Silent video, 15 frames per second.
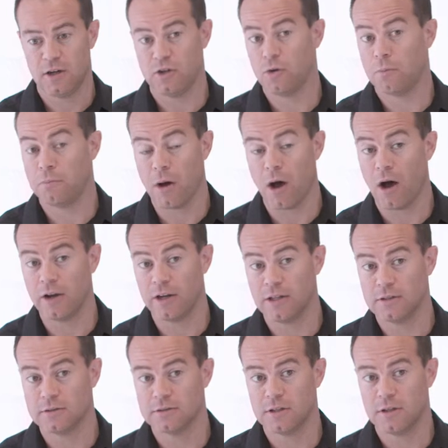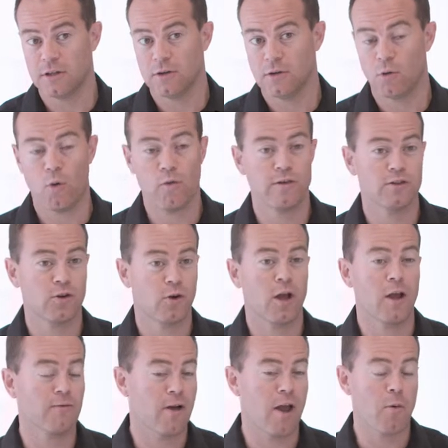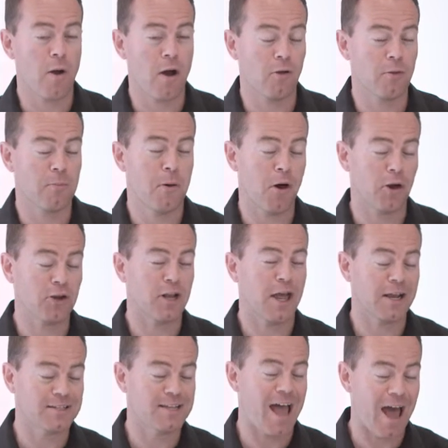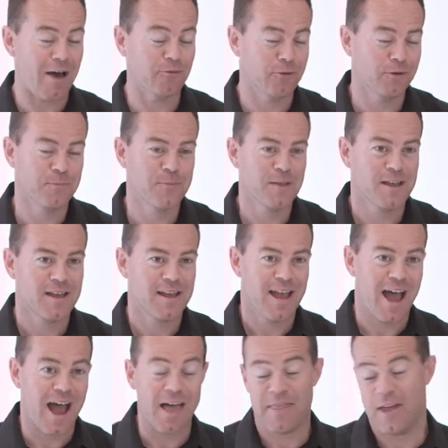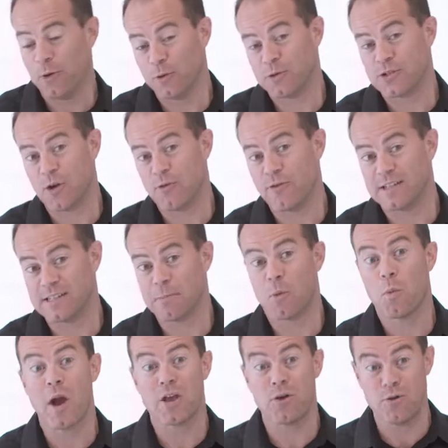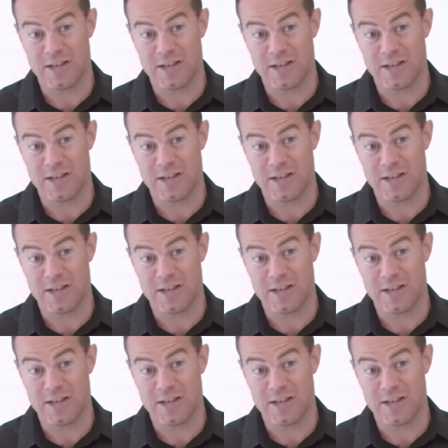your partner, or if it's not going very well, the part you'd like to have, and then also, for example, where you